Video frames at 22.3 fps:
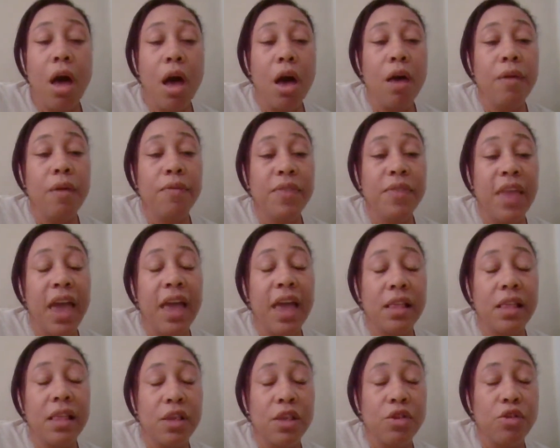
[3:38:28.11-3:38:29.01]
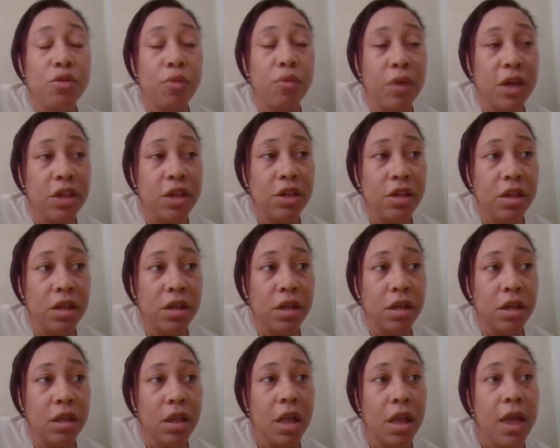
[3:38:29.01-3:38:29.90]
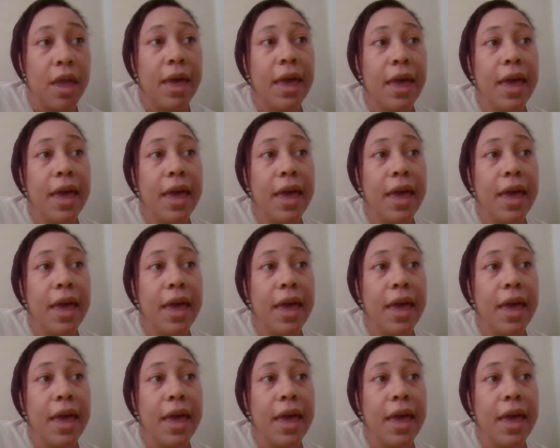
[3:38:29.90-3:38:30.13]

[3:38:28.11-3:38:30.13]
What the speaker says: of that situation